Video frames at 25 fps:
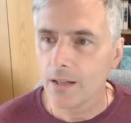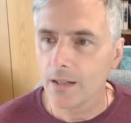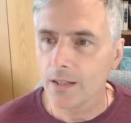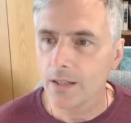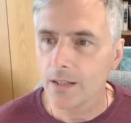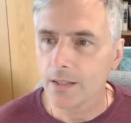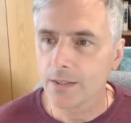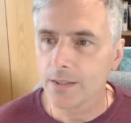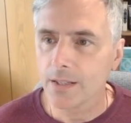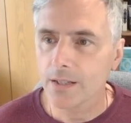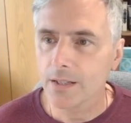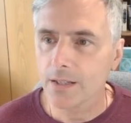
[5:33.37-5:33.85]

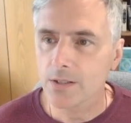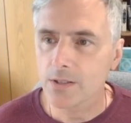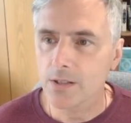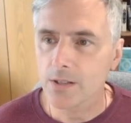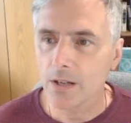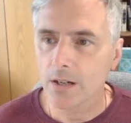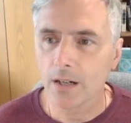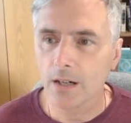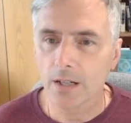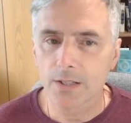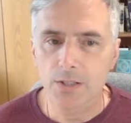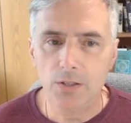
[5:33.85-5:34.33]
And there's
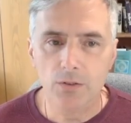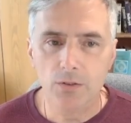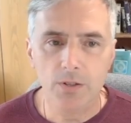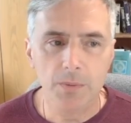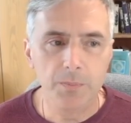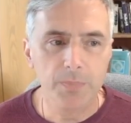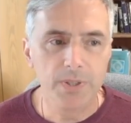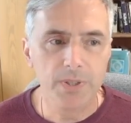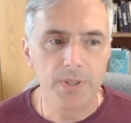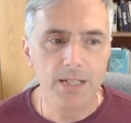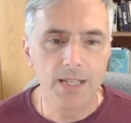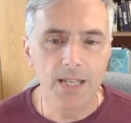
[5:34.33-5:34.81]
our
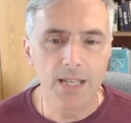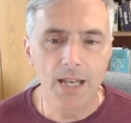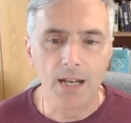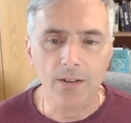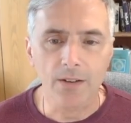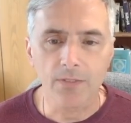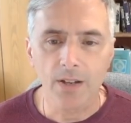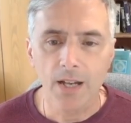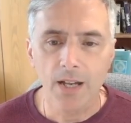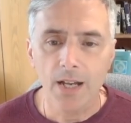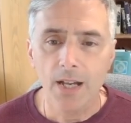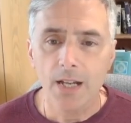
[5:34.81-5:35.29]
script
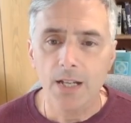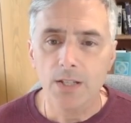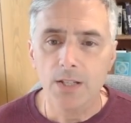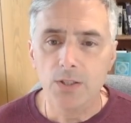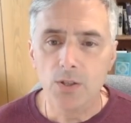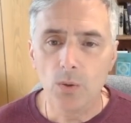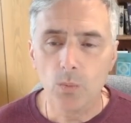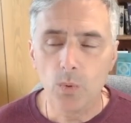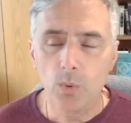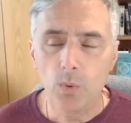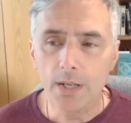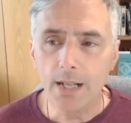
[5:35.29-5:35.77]
PDF.
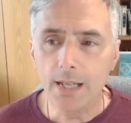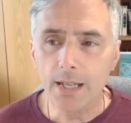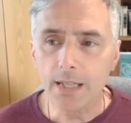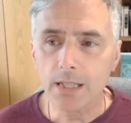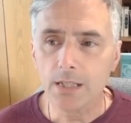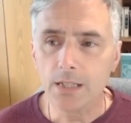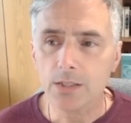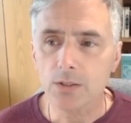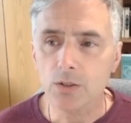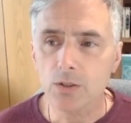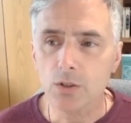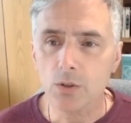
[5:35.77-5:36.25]
So what I
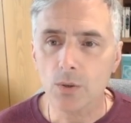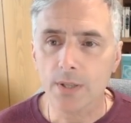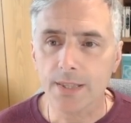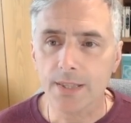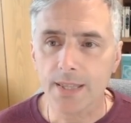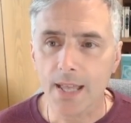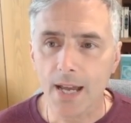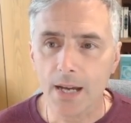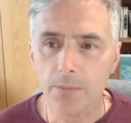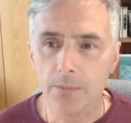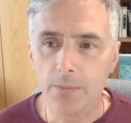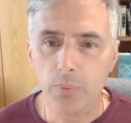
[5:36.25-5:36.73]
can do at
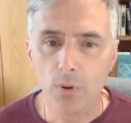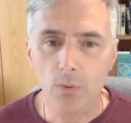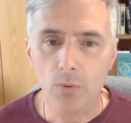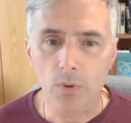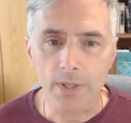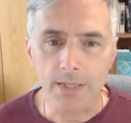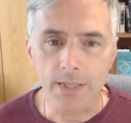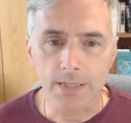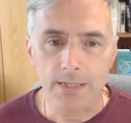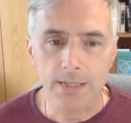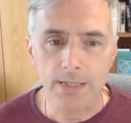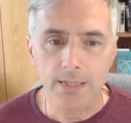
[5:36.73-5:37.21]
that
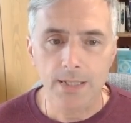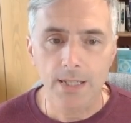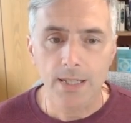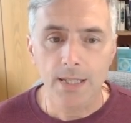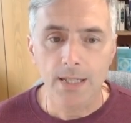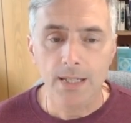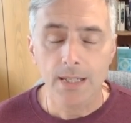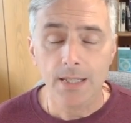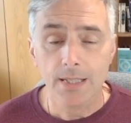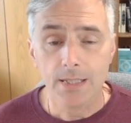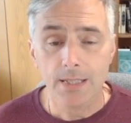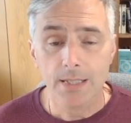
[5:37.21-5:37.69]
point
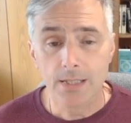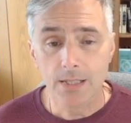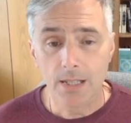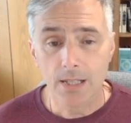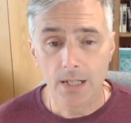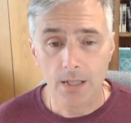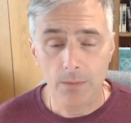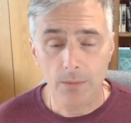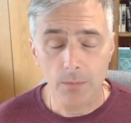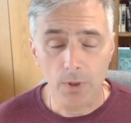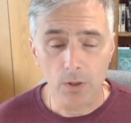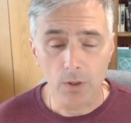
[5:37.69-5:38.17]
is
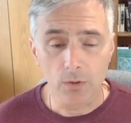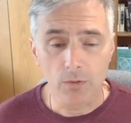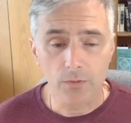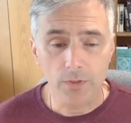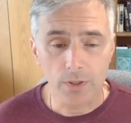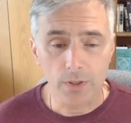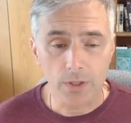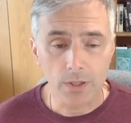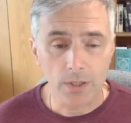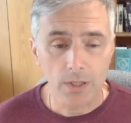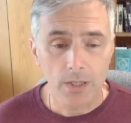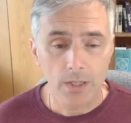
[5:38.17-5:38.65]
come
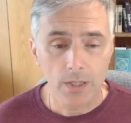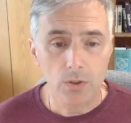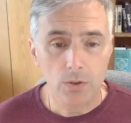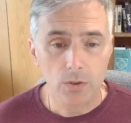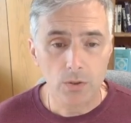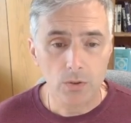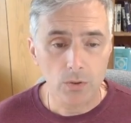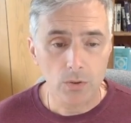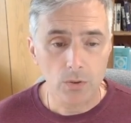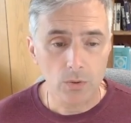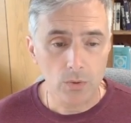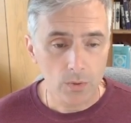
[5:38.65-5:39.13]
over
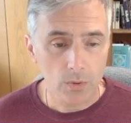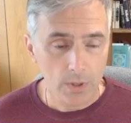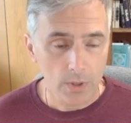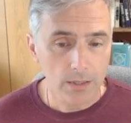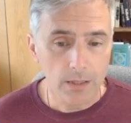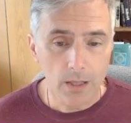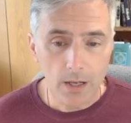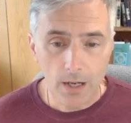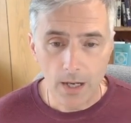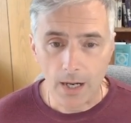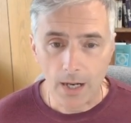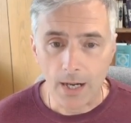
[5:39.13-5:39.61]
to
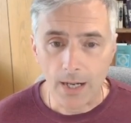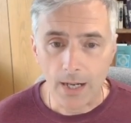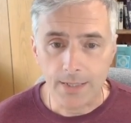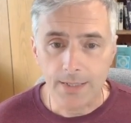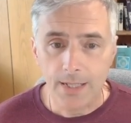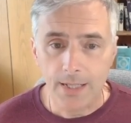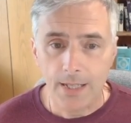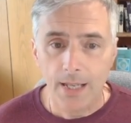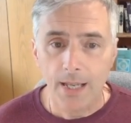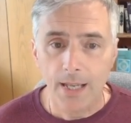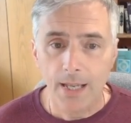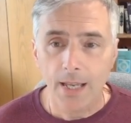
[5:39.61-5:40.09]
Claude,
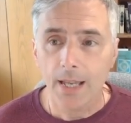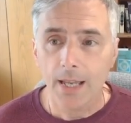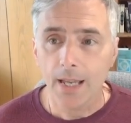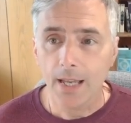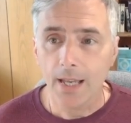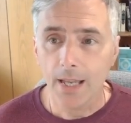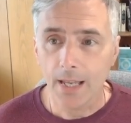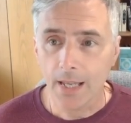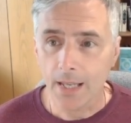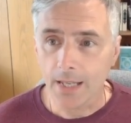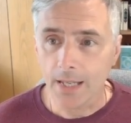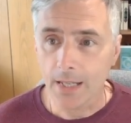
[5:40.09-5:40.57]

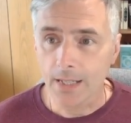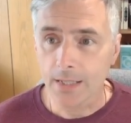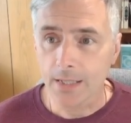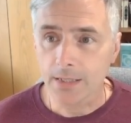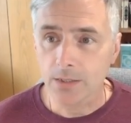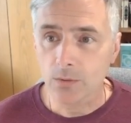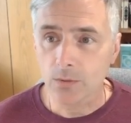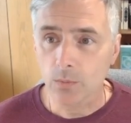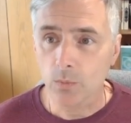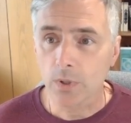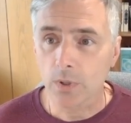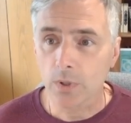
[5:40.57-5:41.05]

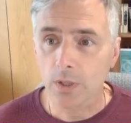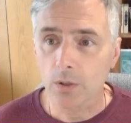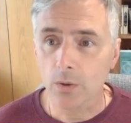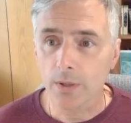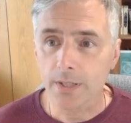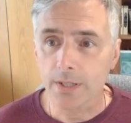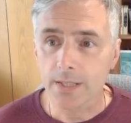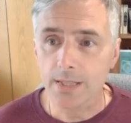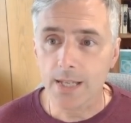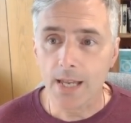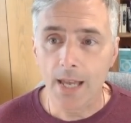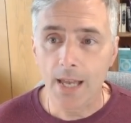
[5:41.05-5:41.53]
and we're
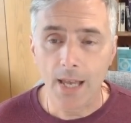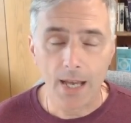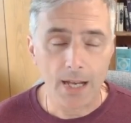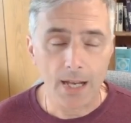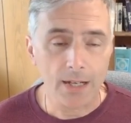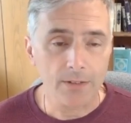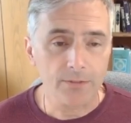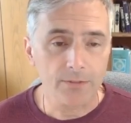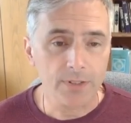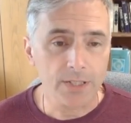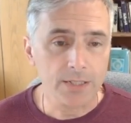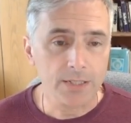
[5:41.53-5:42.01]
going to
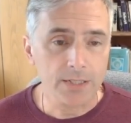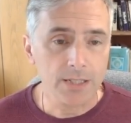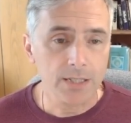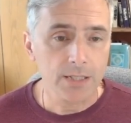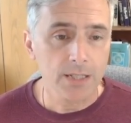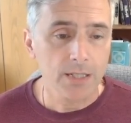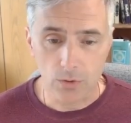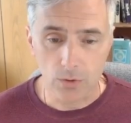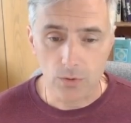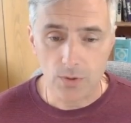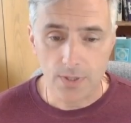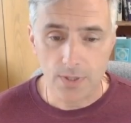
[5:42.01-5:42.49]
have it
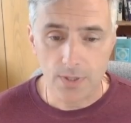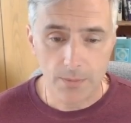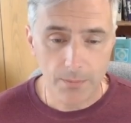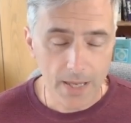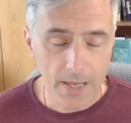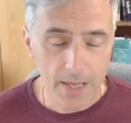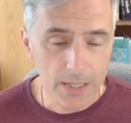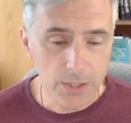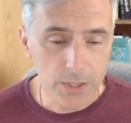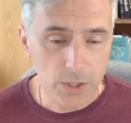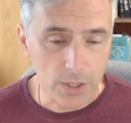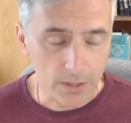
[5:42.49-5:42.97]
do some
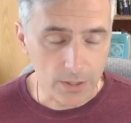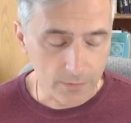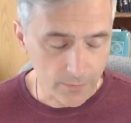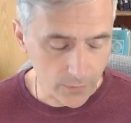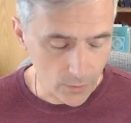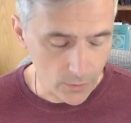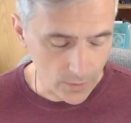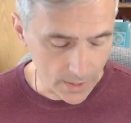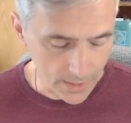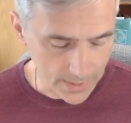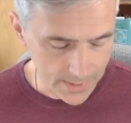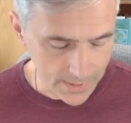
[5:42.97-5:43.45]
magic
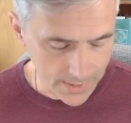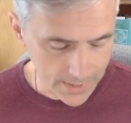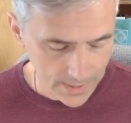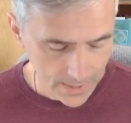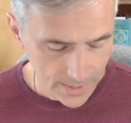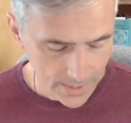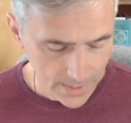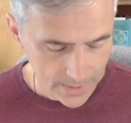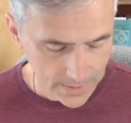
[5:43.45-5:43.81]
for us.